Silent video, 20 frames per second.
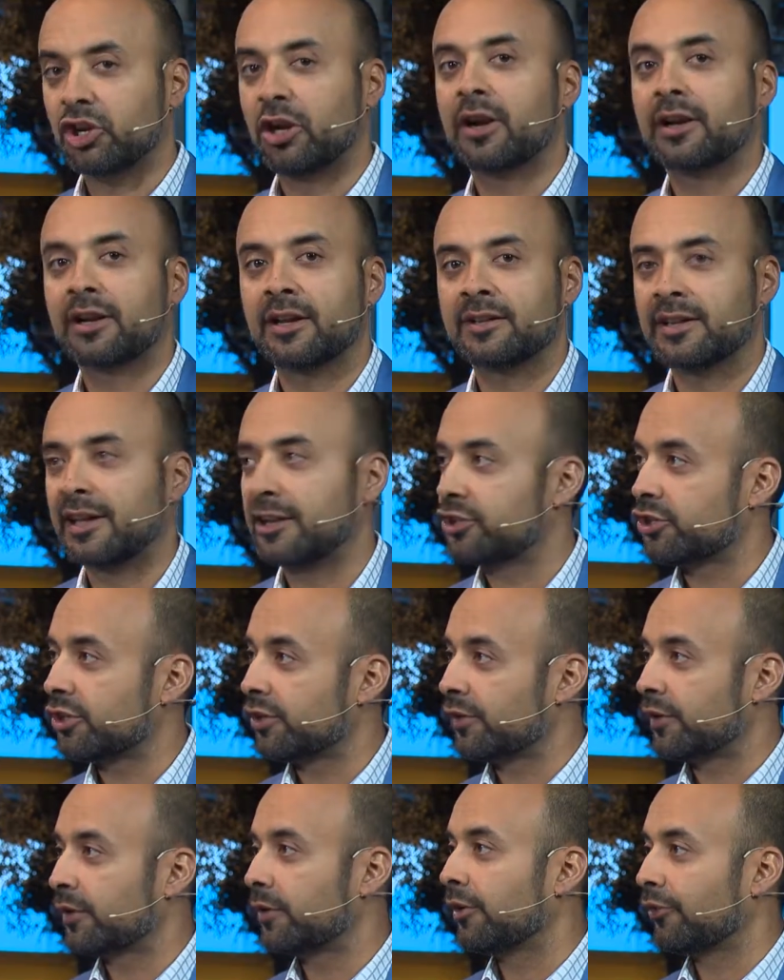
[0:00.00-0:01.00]
architecture,
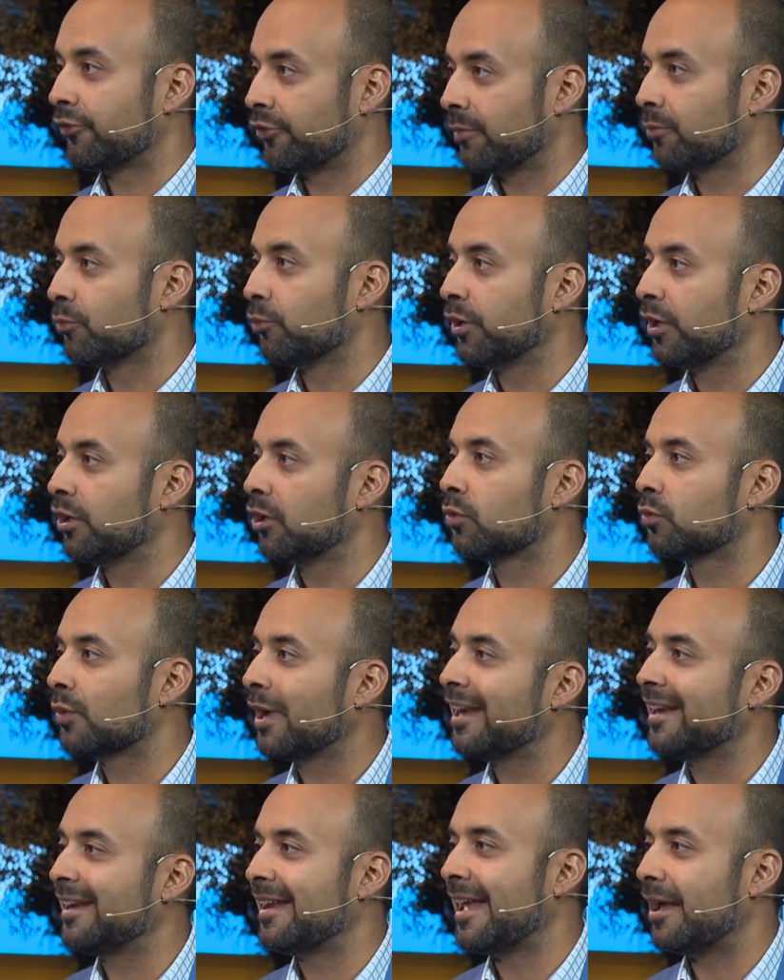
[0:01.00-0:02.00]
there are some real
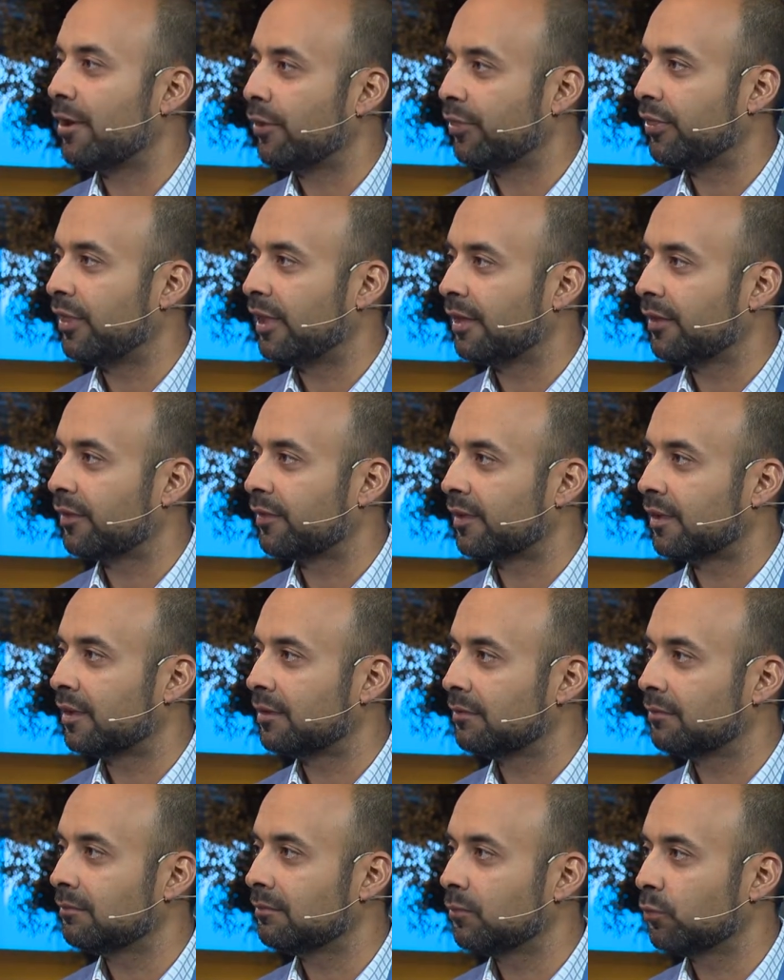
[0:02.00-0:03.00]
right now things that
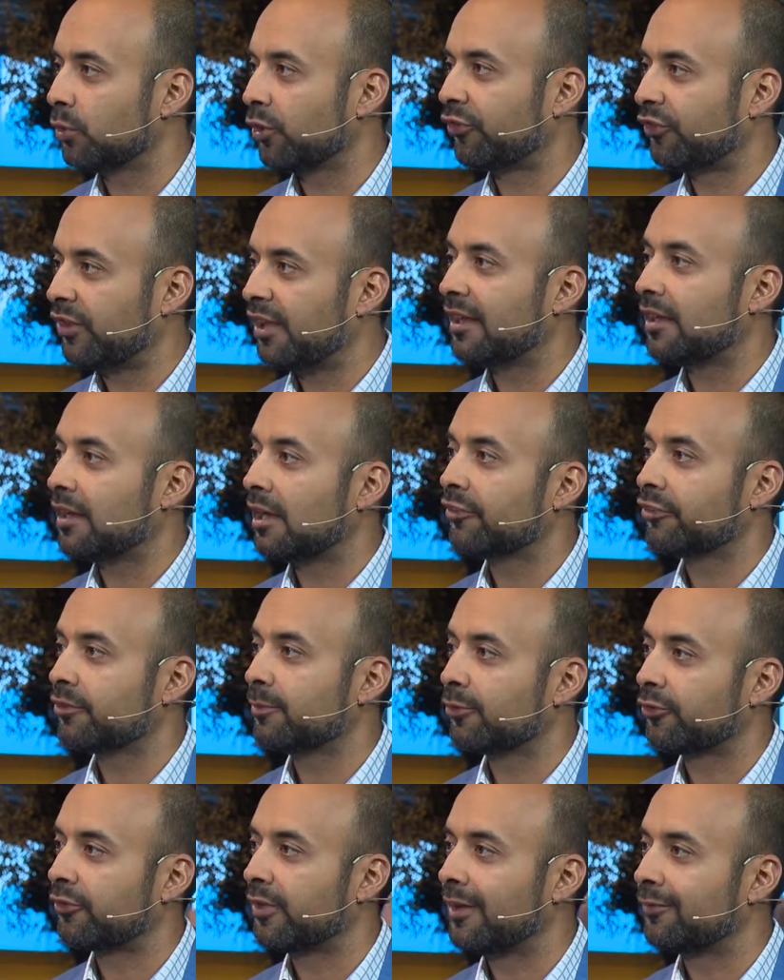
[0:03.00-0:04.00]
we're seeing
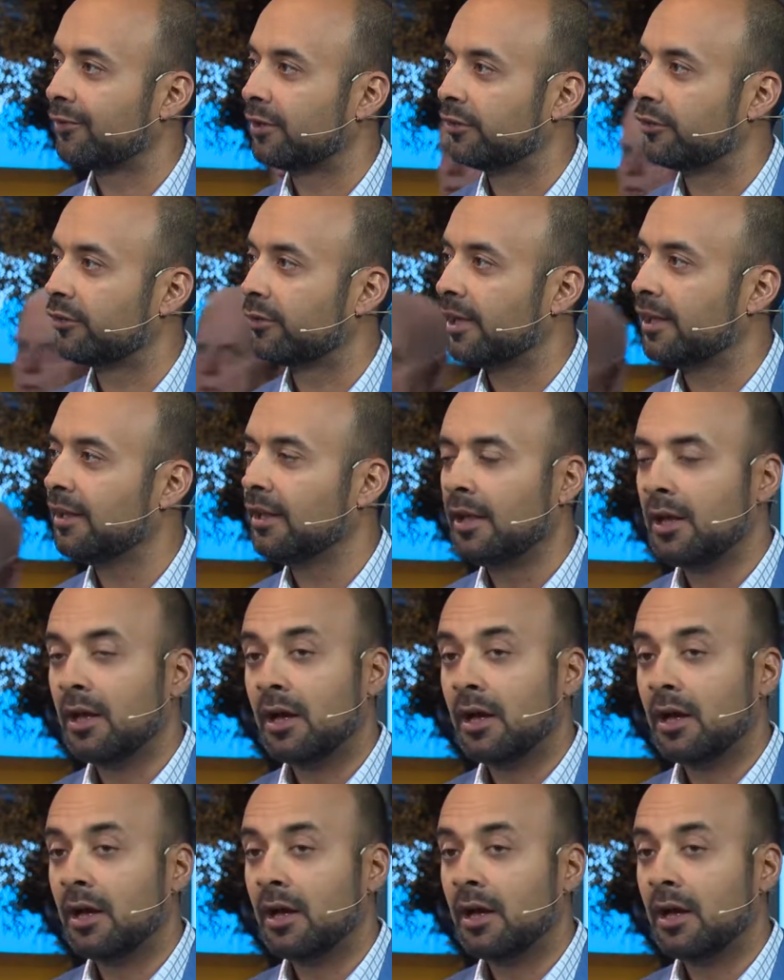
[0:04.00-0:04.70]
customers leverage, right?